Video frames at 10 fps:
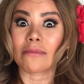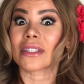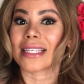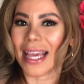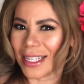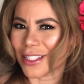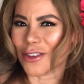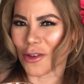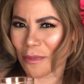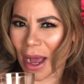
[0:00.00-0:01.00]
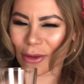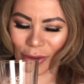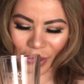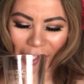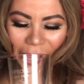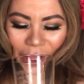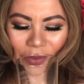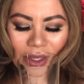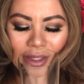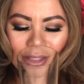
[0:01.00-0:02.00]
taste in your mouth, okay?
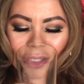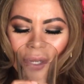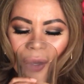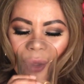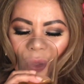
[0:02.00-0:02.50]
So